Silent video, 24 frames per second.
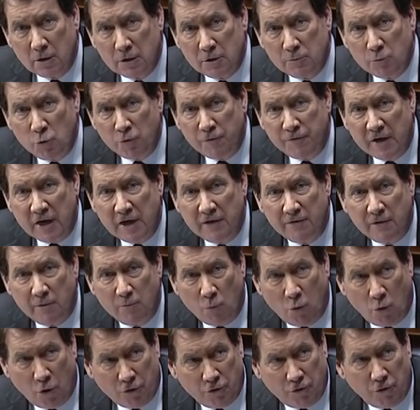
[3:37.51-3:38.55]
to move even
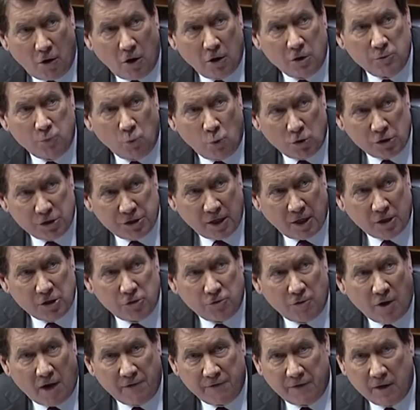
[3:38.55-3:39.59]
more drugs, more sex
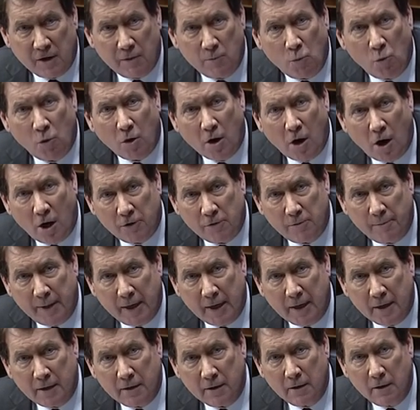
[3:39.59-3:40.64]
trafficking, more
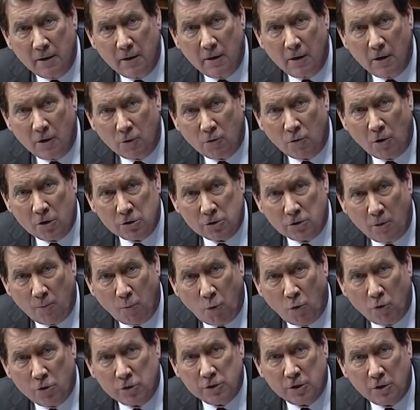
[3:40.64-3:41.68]
contraband across our
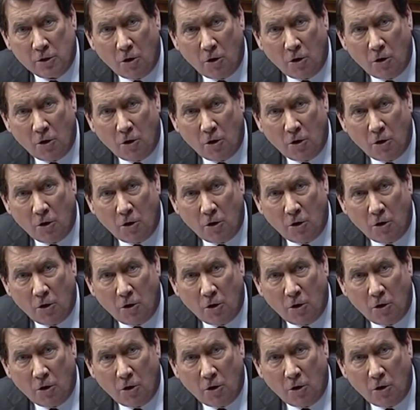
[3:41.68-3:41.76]
borders.